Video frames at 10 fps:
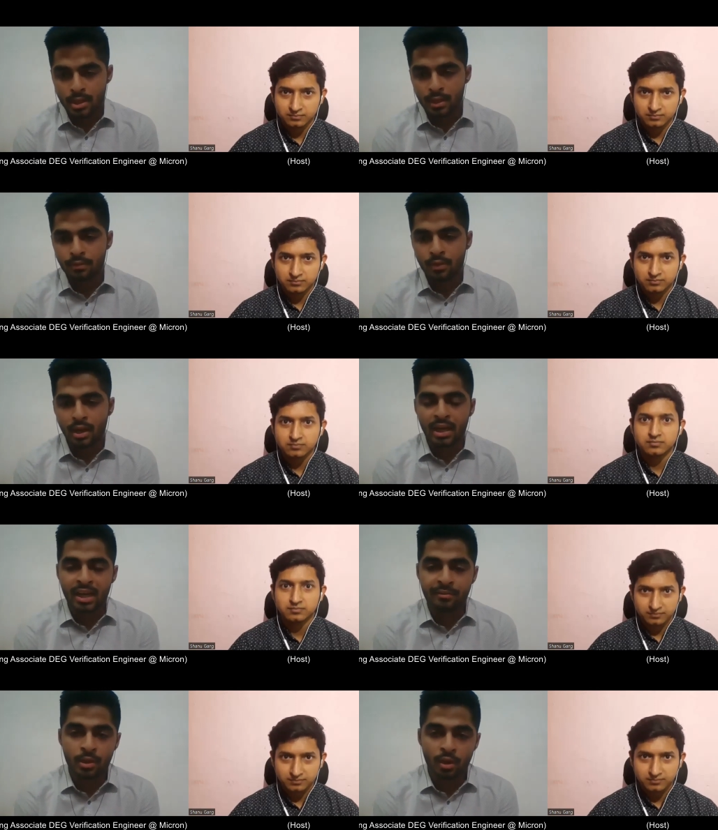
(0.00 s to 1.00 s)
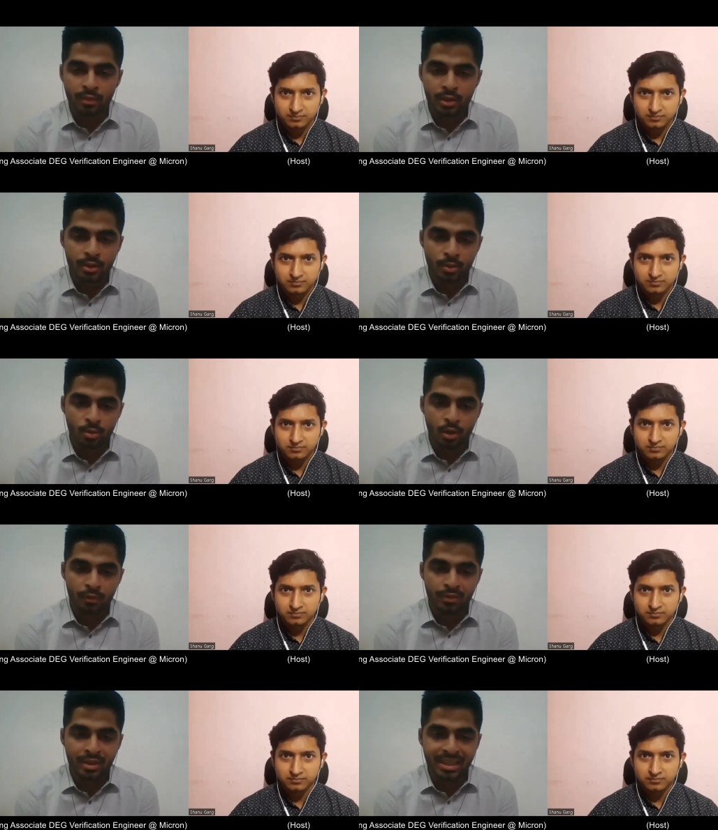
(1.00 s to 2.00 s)
Speaker 1: drive, and I have been offered a role of
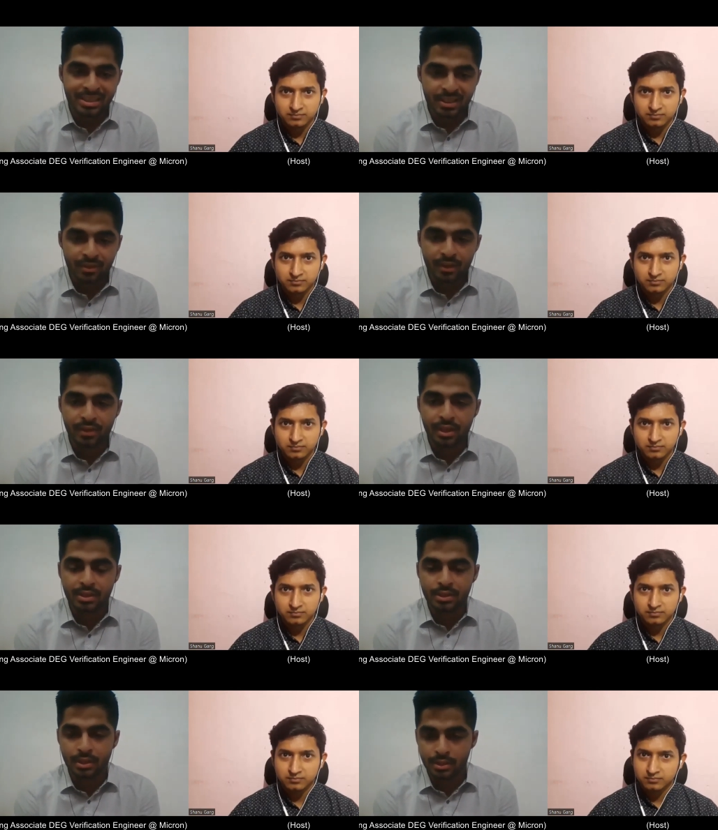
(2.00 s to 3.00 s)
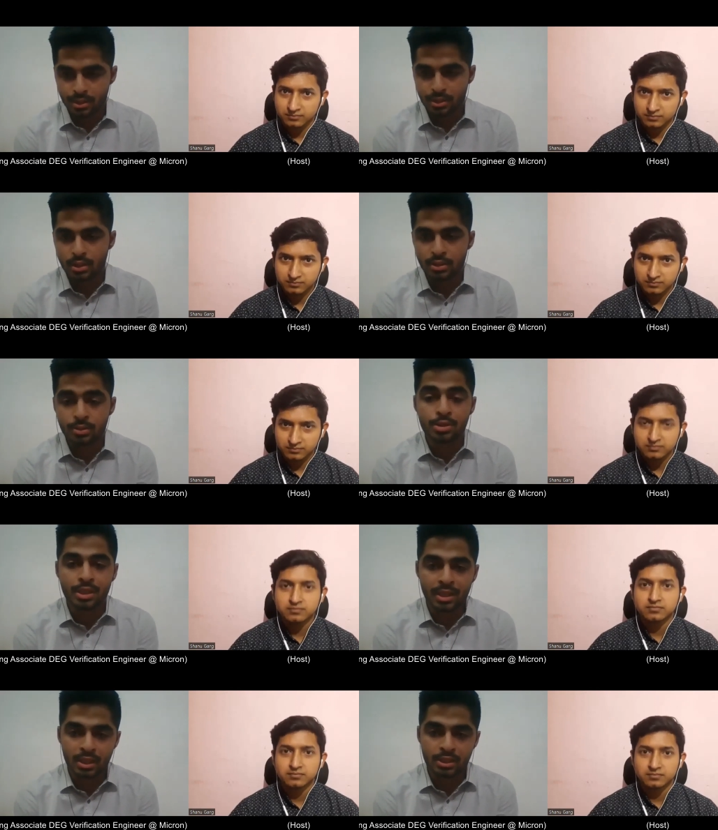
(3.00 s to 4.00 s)
DEG verification engineer,
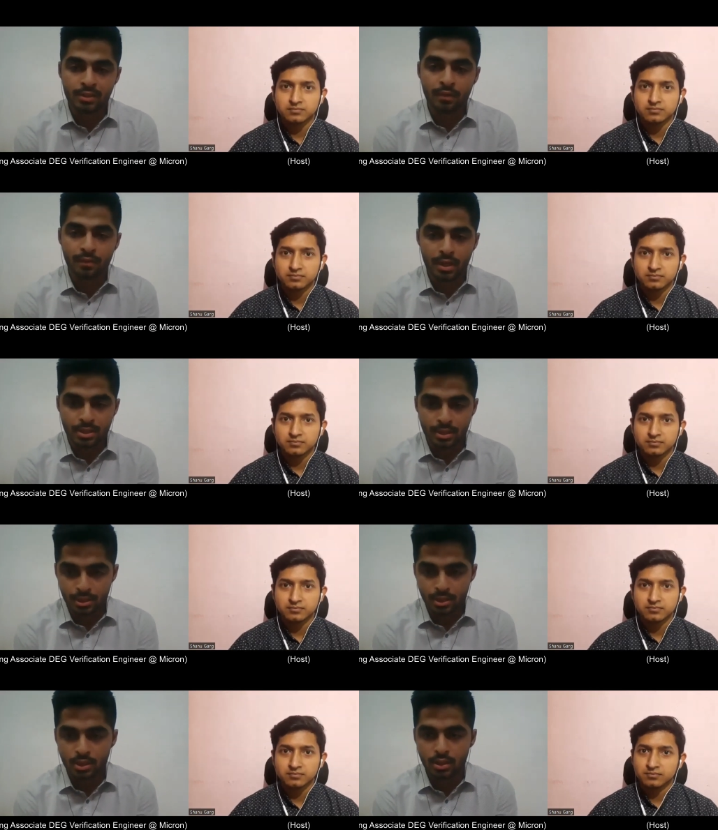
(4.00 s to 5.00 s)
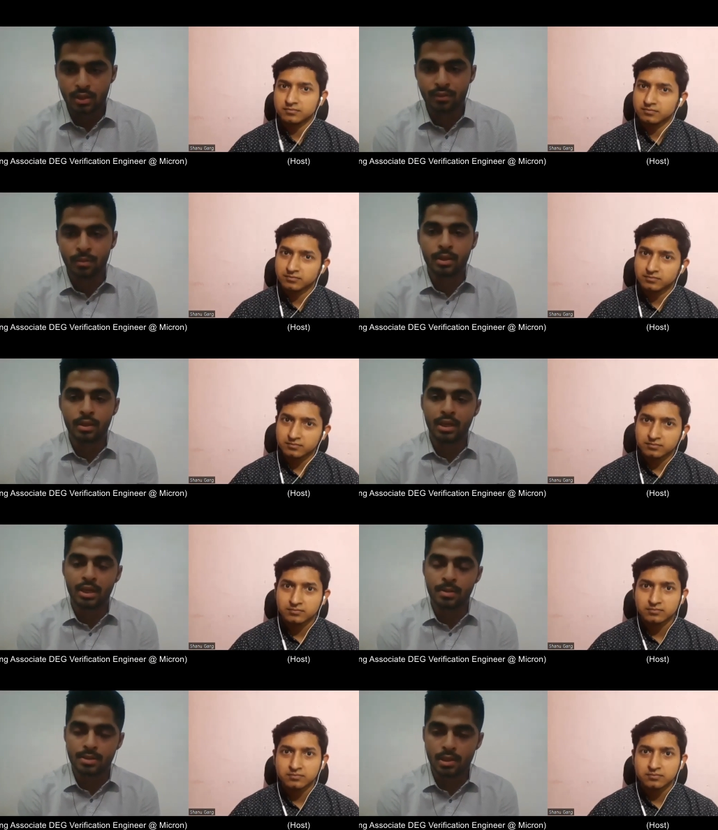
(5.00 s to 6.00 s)
associate DEG verification engineer, if I may correct
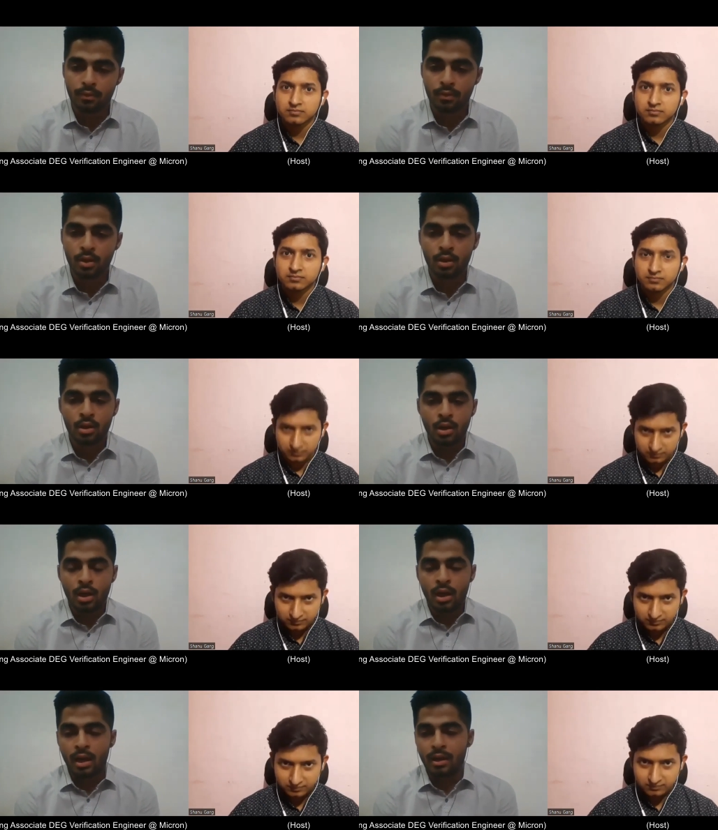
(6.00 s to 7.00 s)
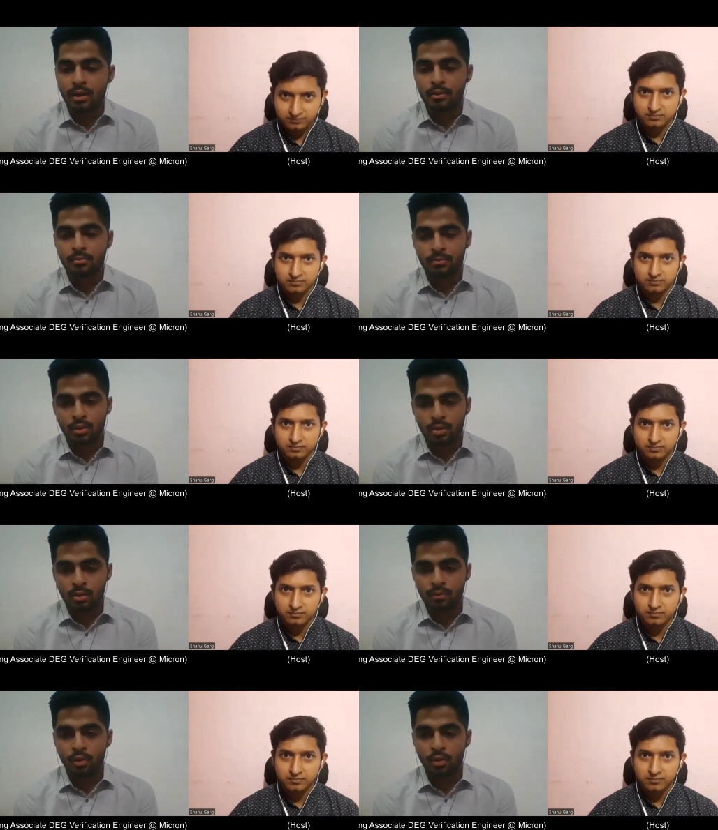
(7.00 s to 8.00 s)
myself. And
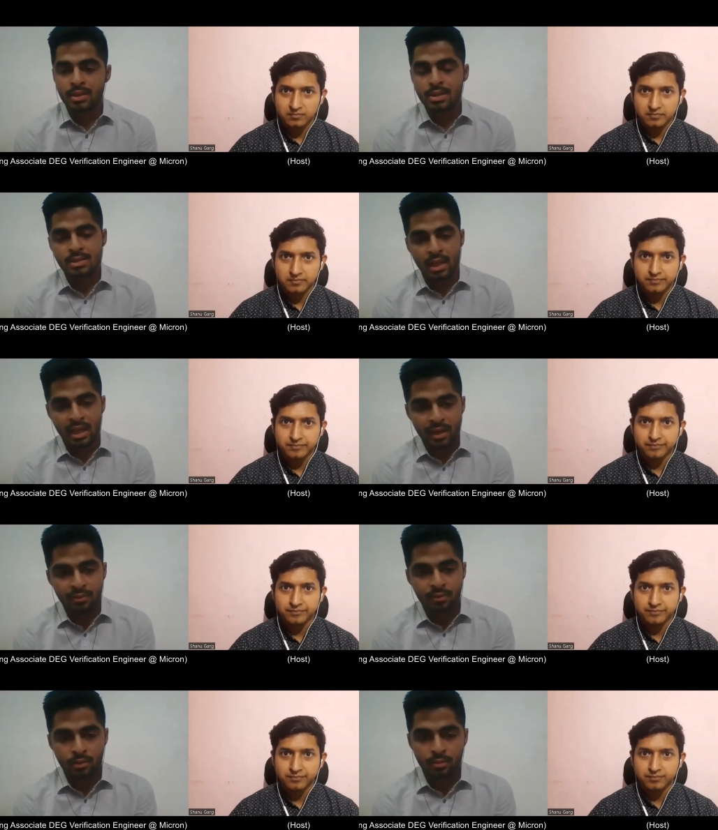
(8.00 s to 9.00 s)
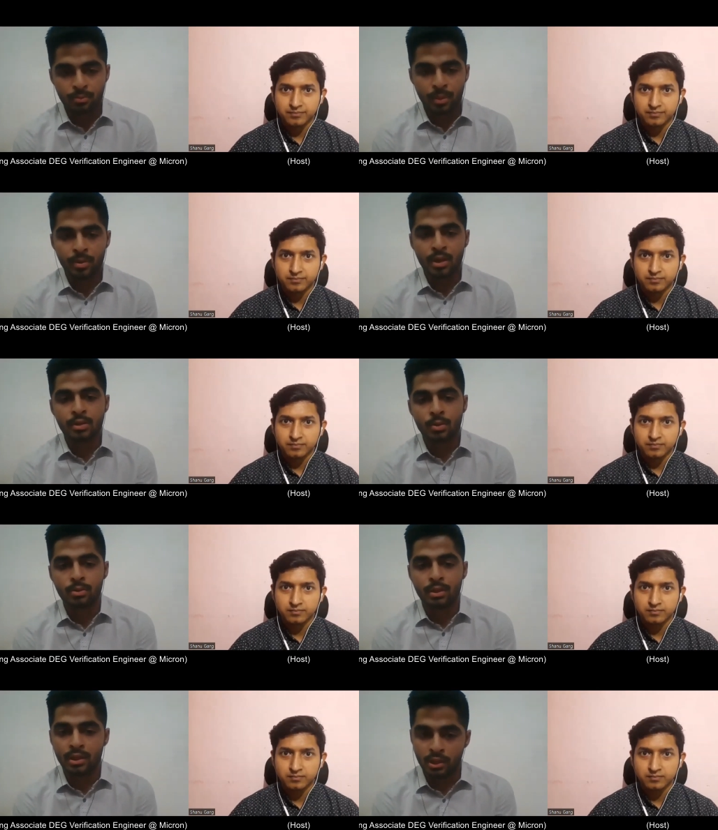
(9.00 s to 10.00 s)
for this, I have prepared
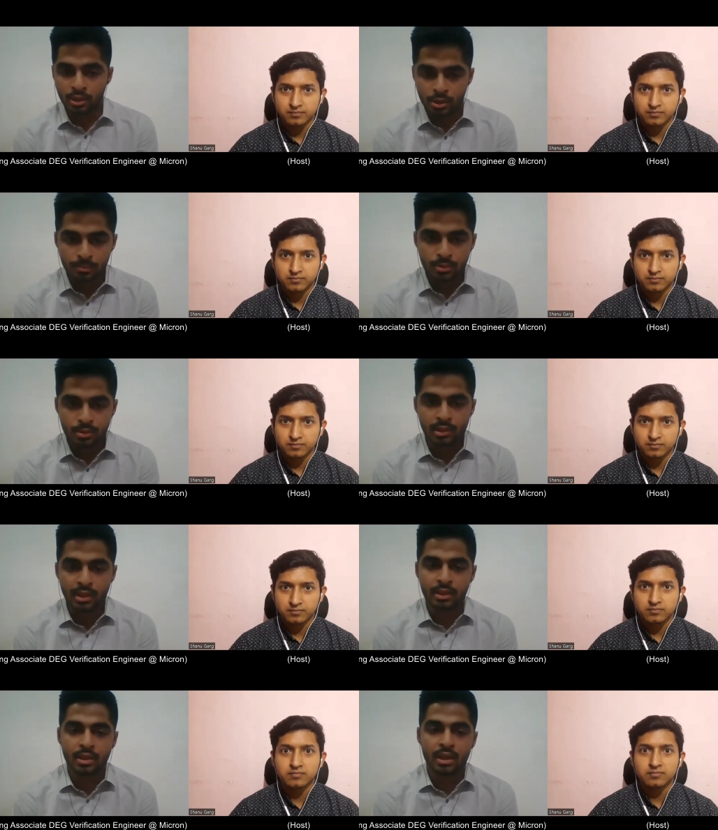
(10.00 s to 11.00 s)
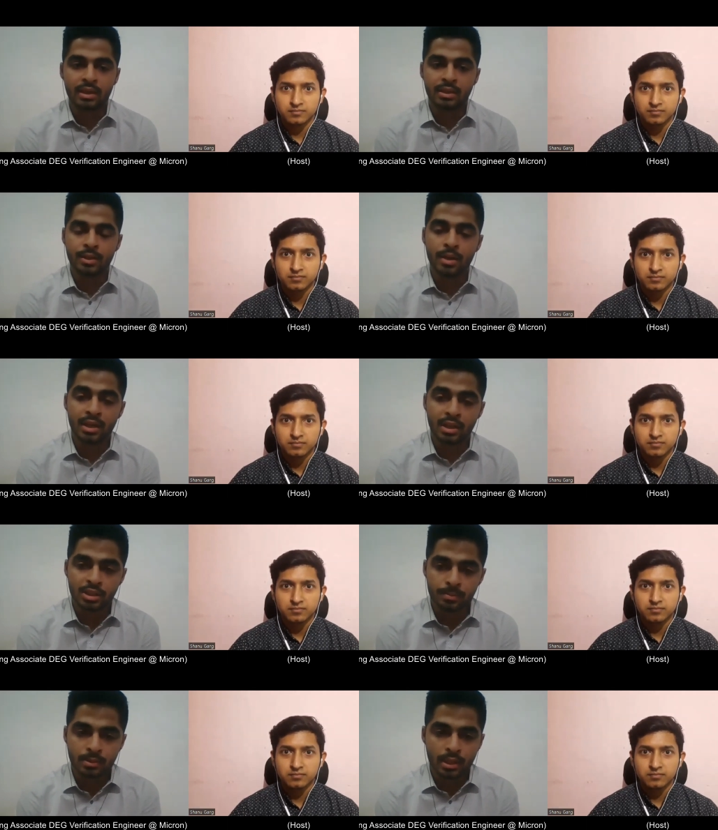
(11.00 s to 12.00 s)
through internships. Like I did my
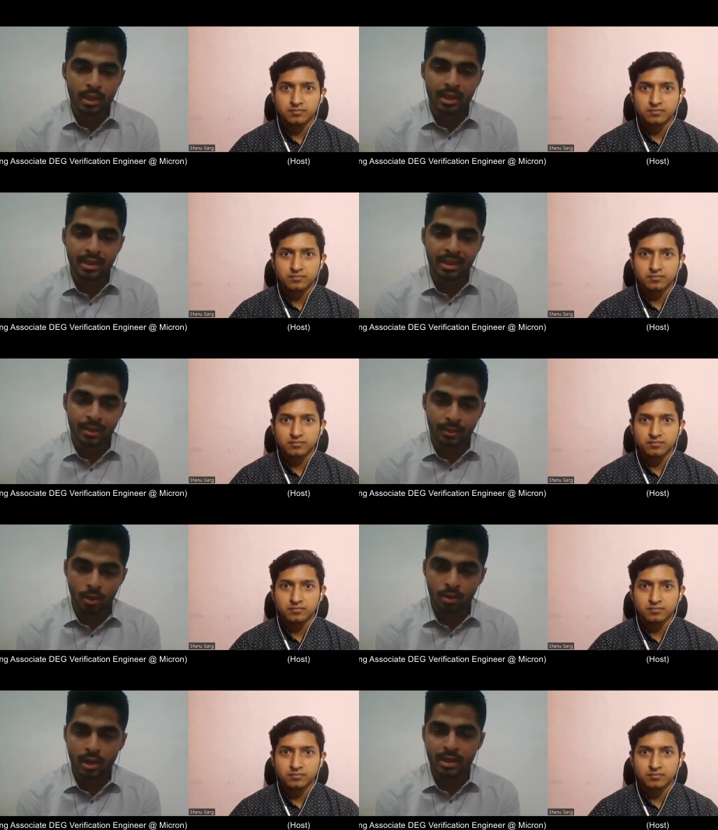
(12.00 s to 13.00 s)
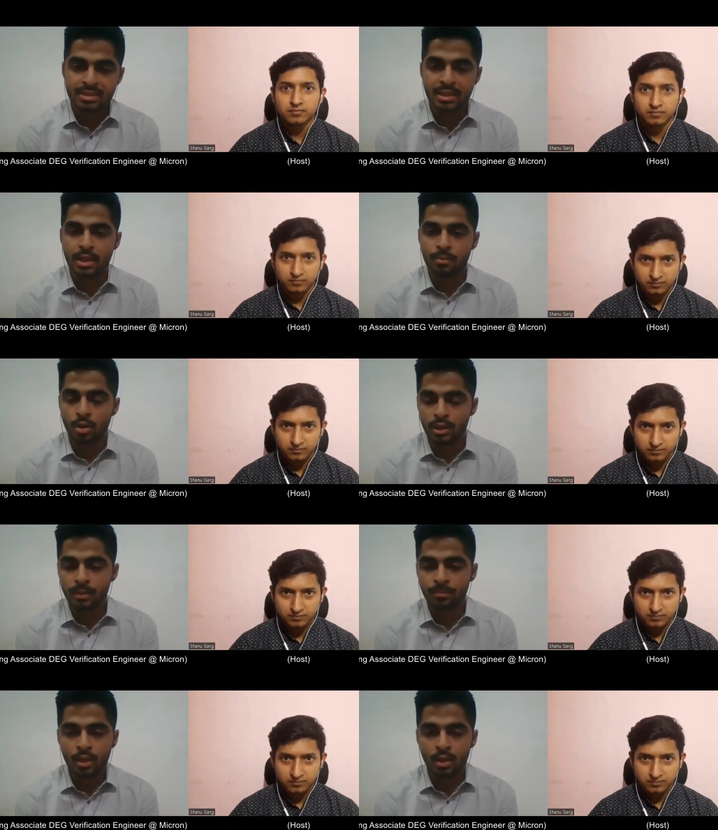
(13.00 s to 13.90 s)
internships at IIT Indore and CDEC Molly